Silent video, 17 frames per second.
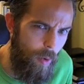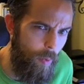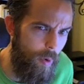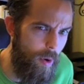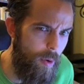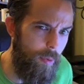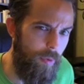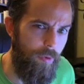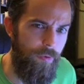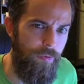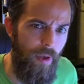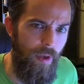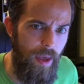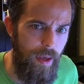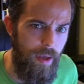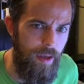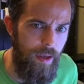we will
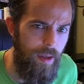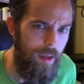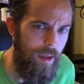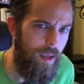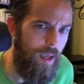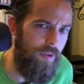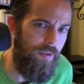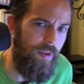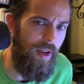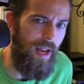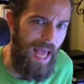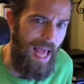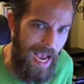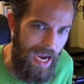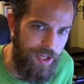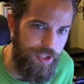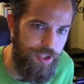say is that
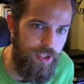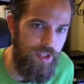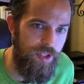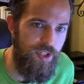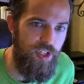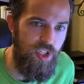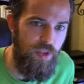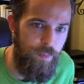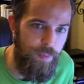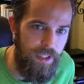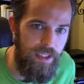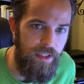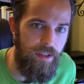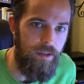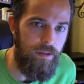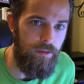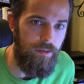actions speak
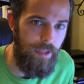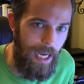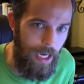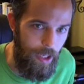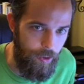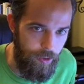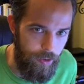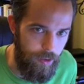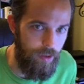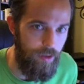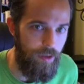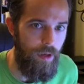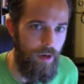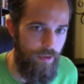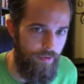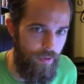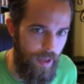louder
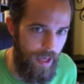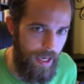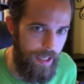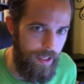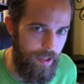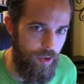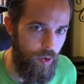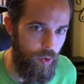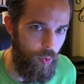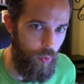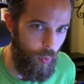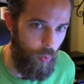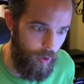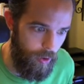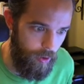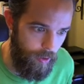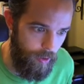than
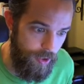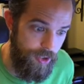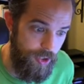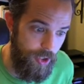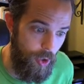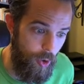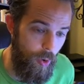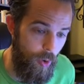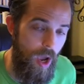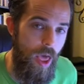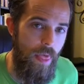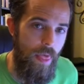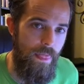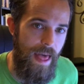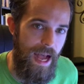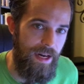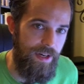words. So
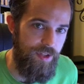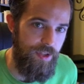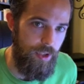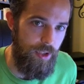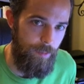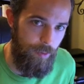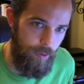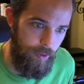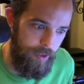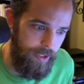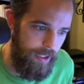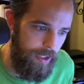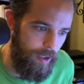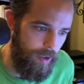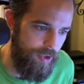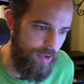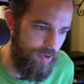that's the point
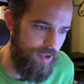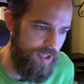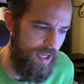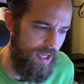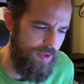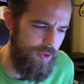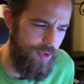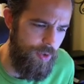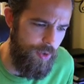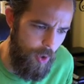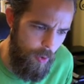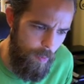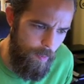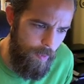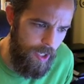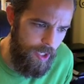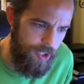here. So it's not so
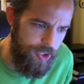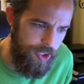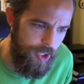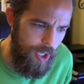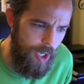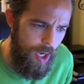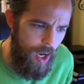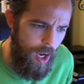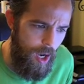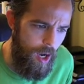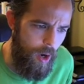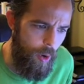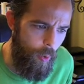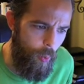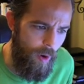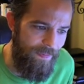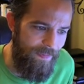much uh,
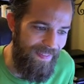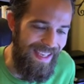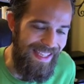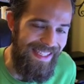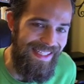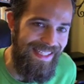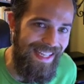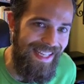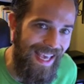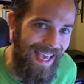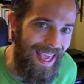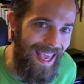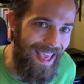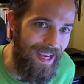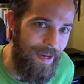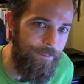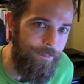what they
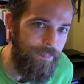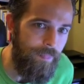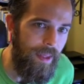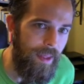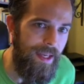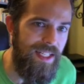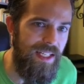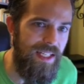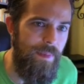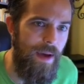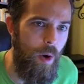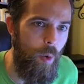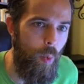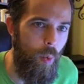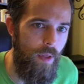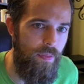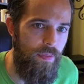say, it's about
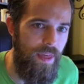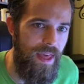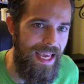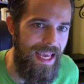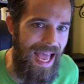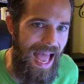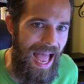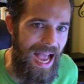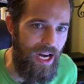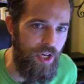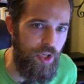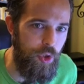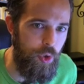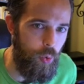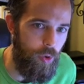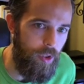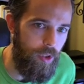what they
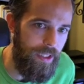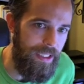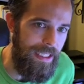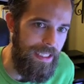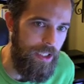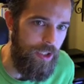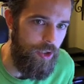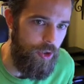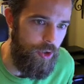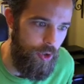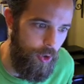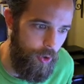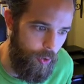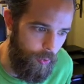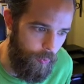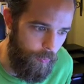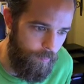actually
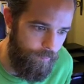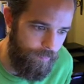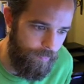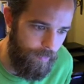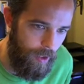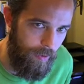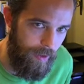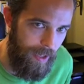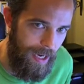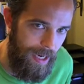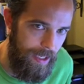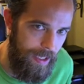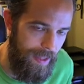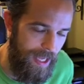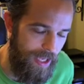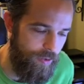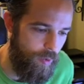do okay? And
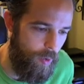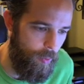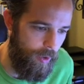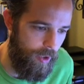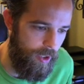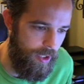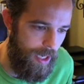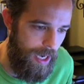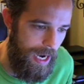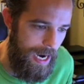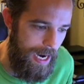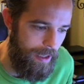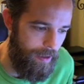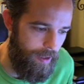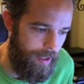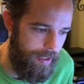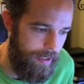that's what we're going to
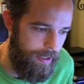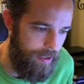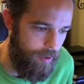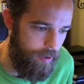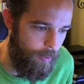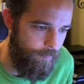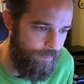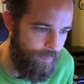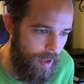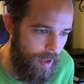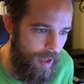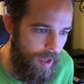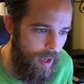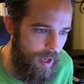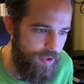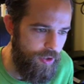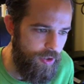highlight here.
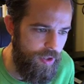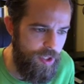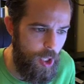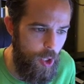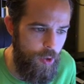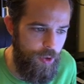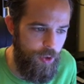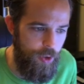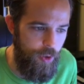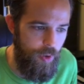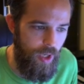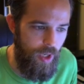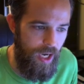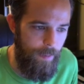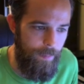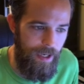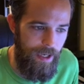So let's go to
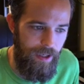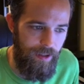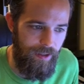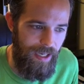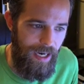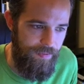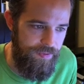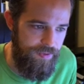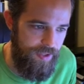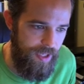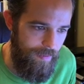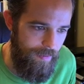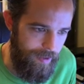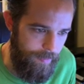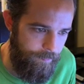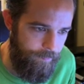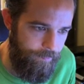uh, paragraph
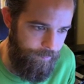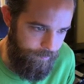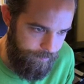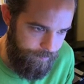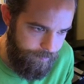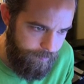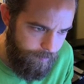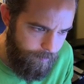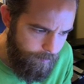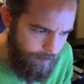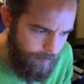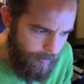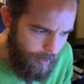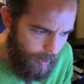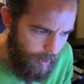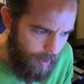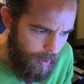7.
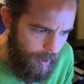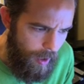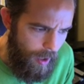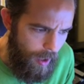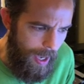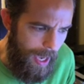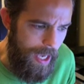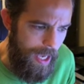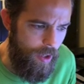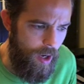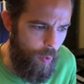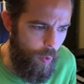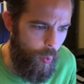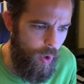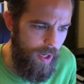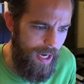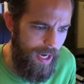And uh,
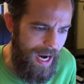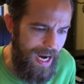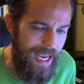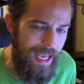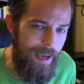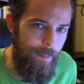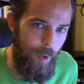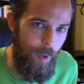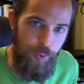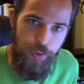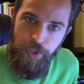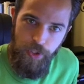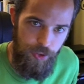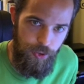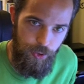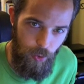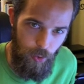what I am most
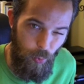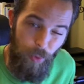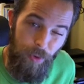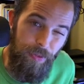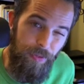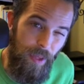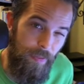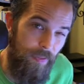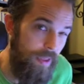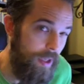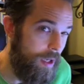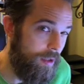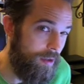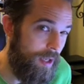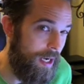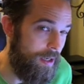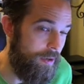concerned with, and I think a
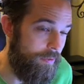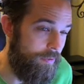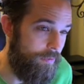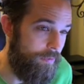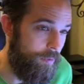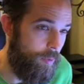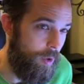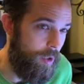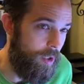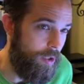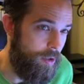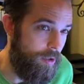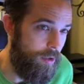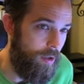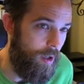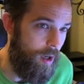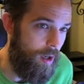lot of what
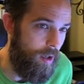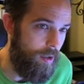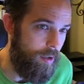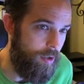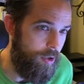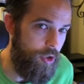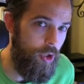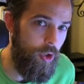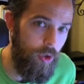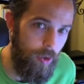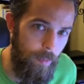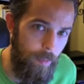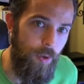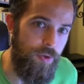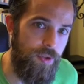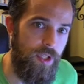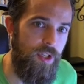uh, you're
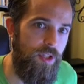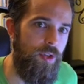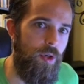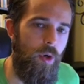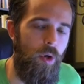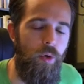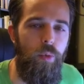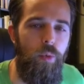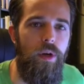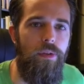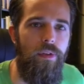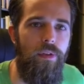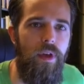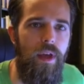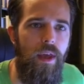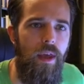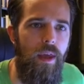most concerned with,
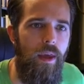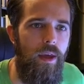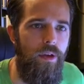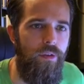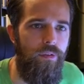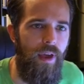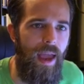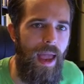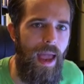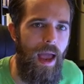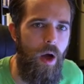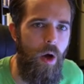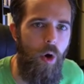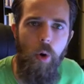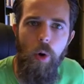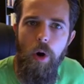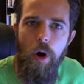is
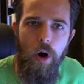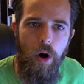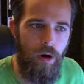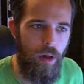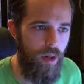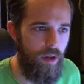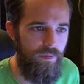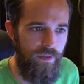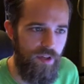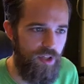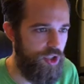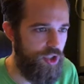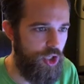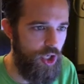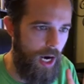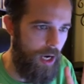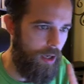how all of this
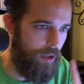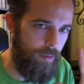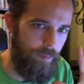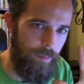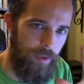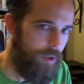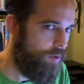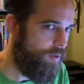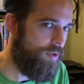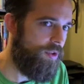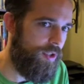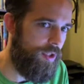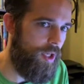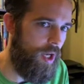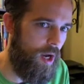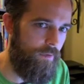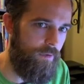child abuse
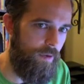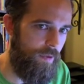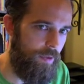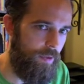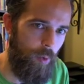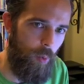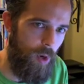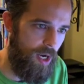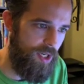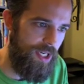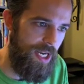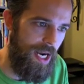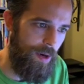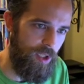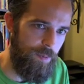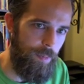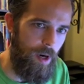stuff and the
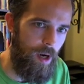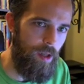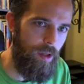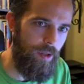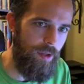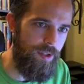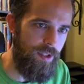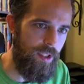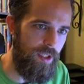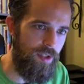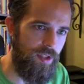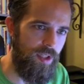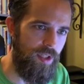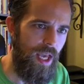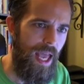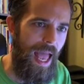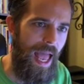Watchtower's policies,
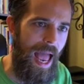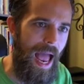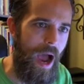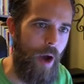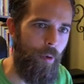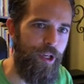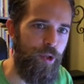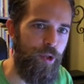how it